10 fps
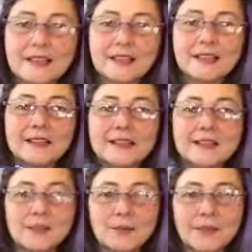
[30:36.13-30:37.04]
He likes
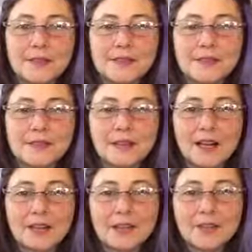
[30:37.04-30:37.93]
this one. This is the
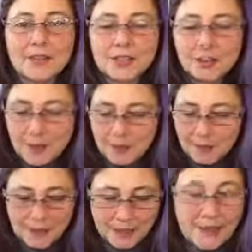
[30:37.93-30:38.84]
color I usually put
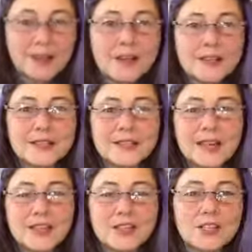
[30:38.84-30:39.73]
him in. So that's how
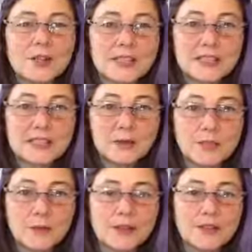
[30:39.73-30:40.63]
you do it. You just see
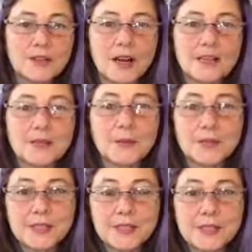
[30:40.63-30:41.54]
which one your dog is
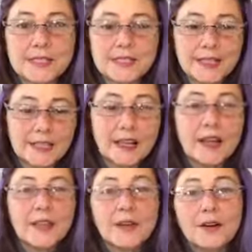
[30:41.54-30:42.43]
most interested in.
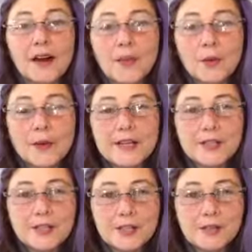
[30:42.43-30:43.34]
There are other ways
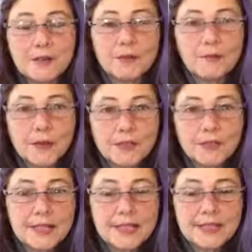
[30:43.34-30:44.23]
you can do it with muscle
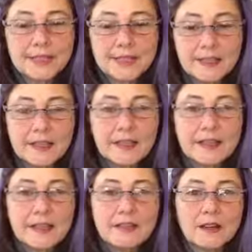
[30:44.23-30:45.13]
testing,
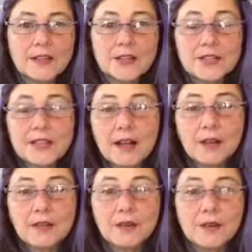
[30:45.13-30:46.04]
either on
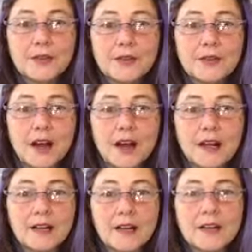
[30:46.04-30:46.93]
yourself or with your
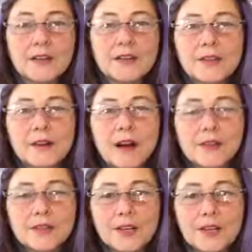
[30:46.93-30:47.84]
dog. You can
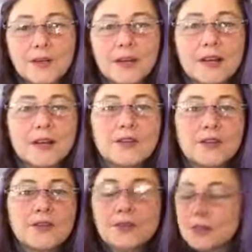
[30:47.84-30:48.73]
also
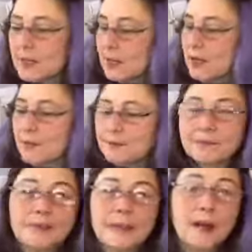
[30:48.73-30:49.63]
use a
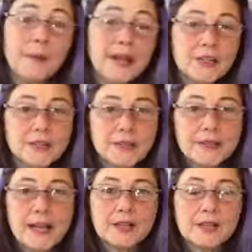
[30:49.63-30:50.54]
pendulum
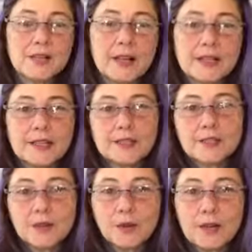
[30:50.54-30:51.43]
to ask your dog yes and
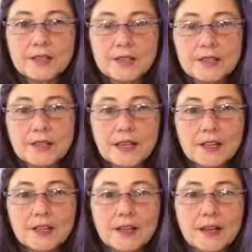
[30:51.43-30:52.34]
no questions, and I can
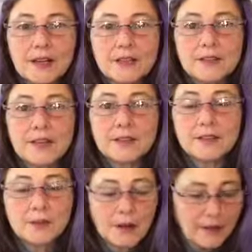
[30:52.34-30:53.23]
show you how to do that
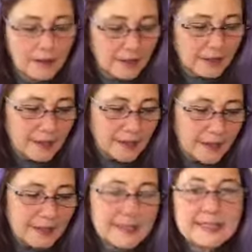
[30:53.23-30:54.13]
as well.
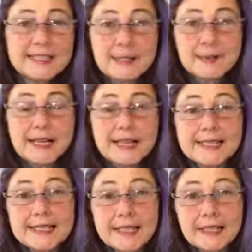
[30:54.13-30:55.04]
And it seems kind of
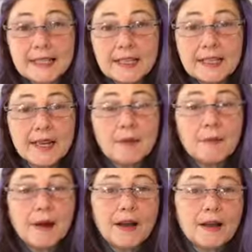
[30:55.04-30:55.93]
silly,
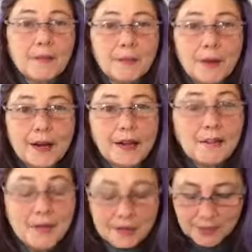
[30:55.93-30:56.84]
but boy, I've
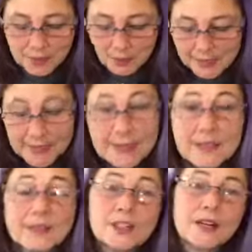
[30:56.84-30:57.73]
been at so many
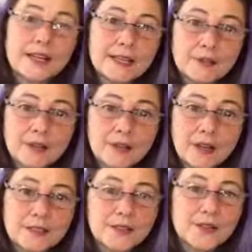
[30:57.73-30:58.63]
T-Touch trainings with
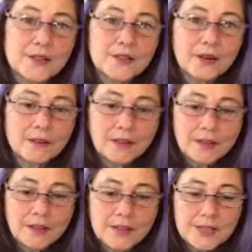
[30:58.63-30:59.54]
dogs and horses over the
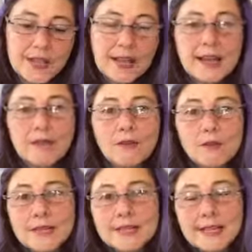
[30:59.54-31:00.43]
years, and when
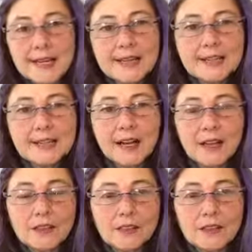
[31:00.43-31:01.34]
we change the
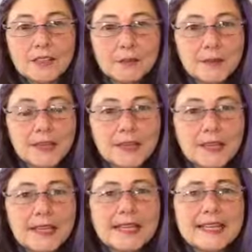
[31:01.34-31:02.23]
color of something,
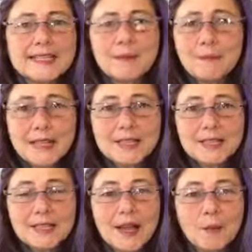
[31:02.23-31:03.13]
it's amazing how